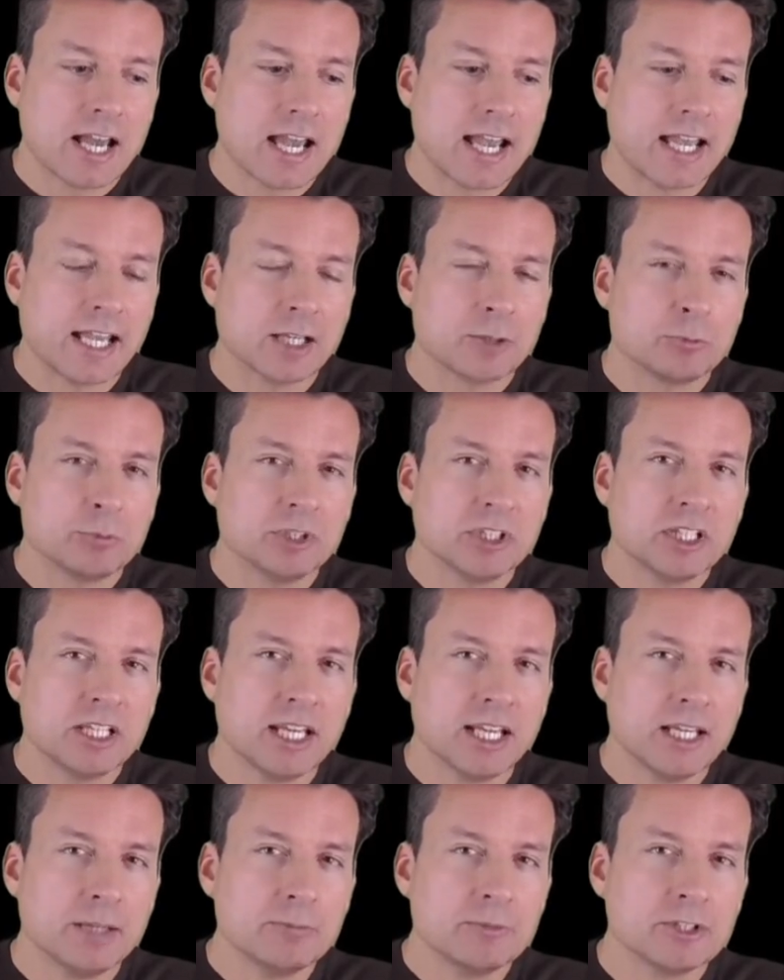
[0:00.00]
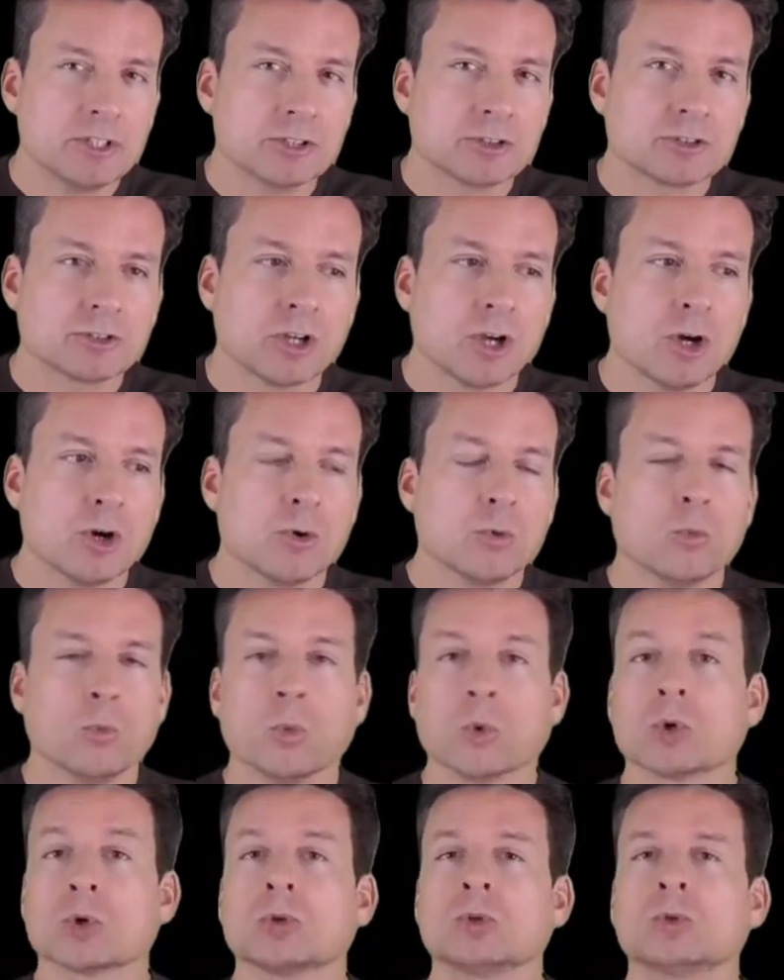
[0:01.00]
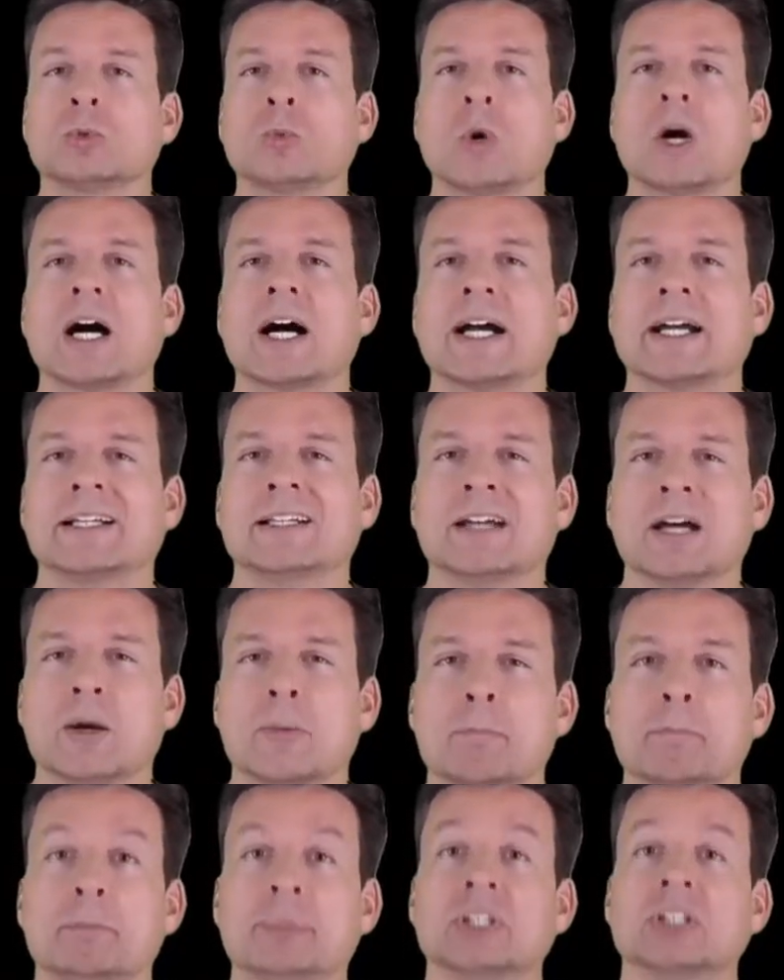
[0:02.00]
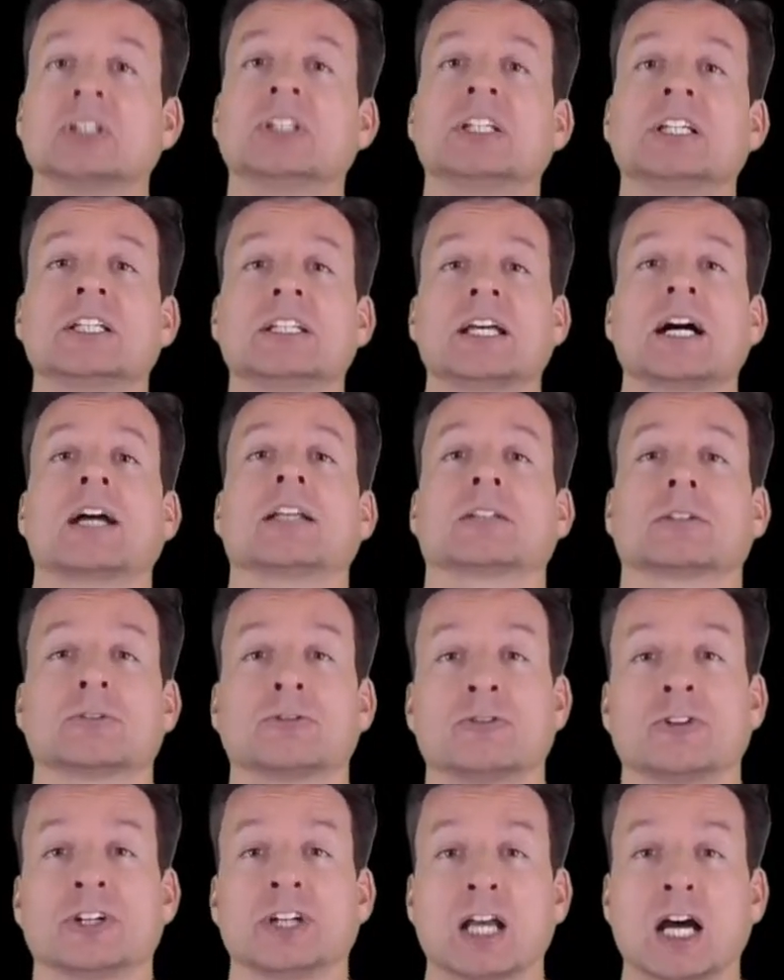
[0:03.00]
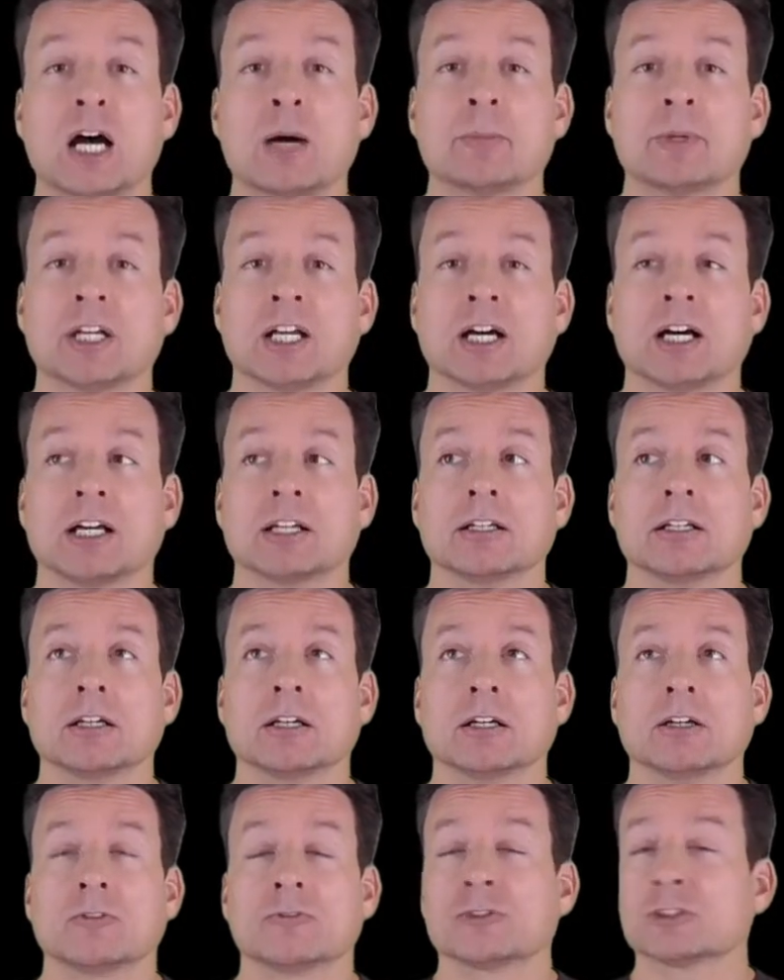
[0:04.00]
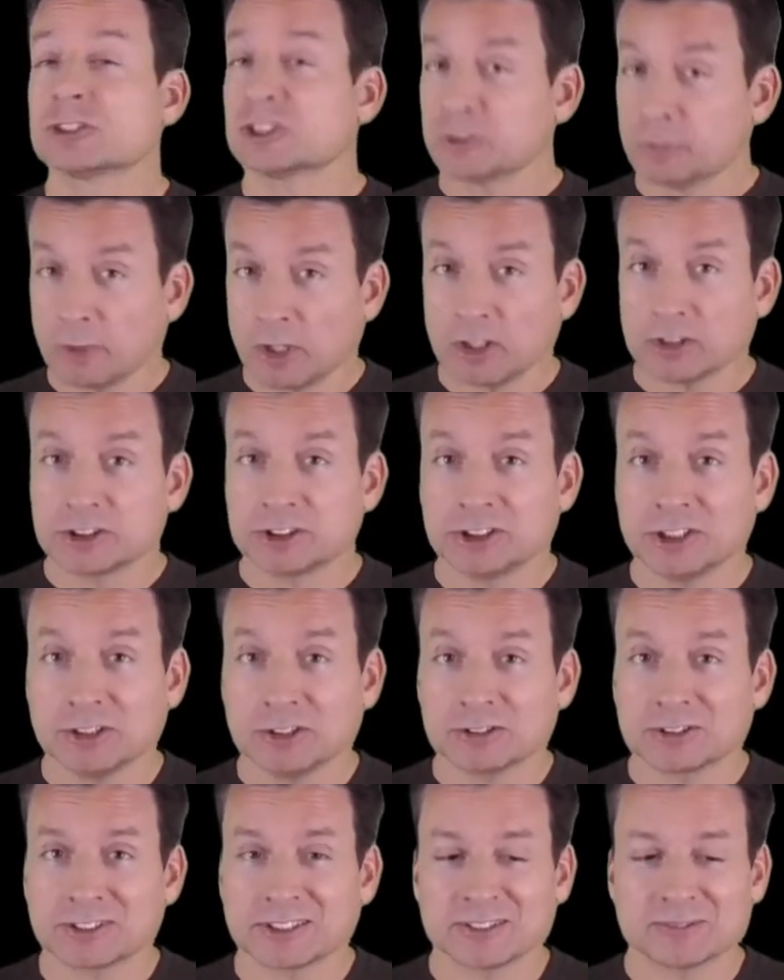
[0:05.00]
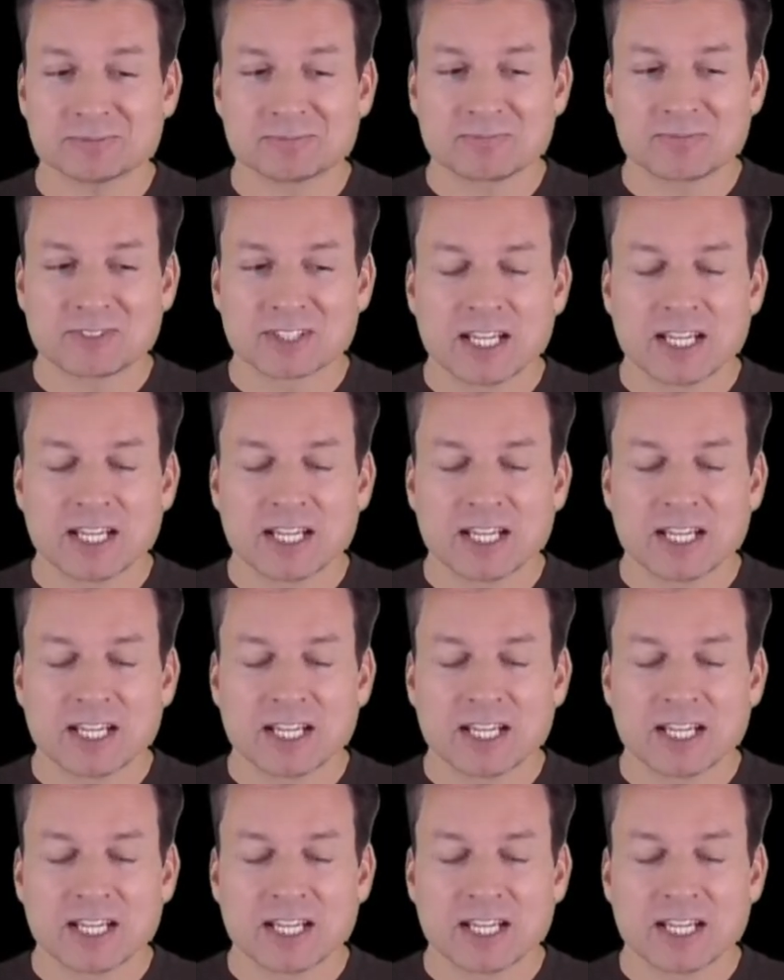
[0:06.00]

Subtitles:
and became this worldwide billion-dollar phenomenon for small children.